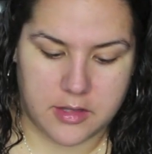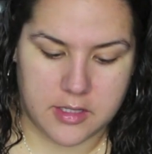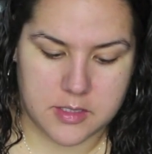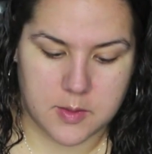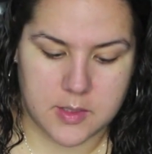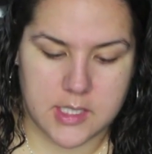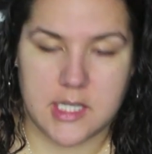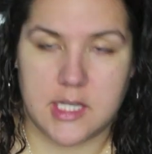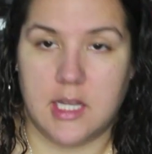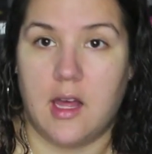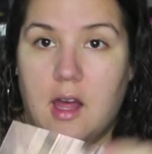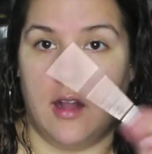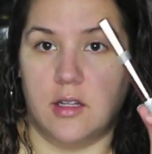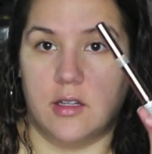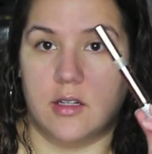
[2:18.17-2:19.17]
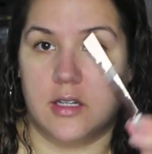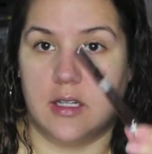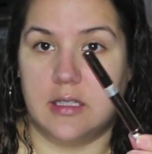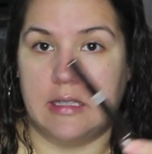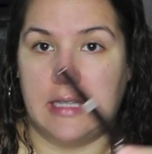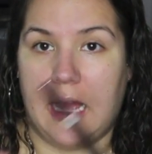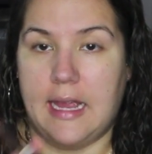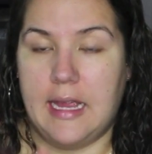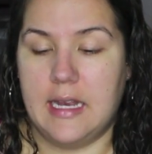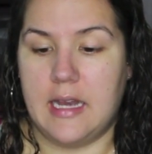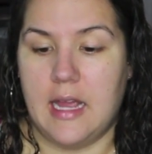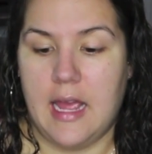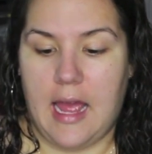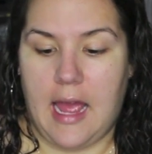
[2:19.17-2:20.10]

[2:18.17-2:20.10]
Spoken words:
This one's in the color Light,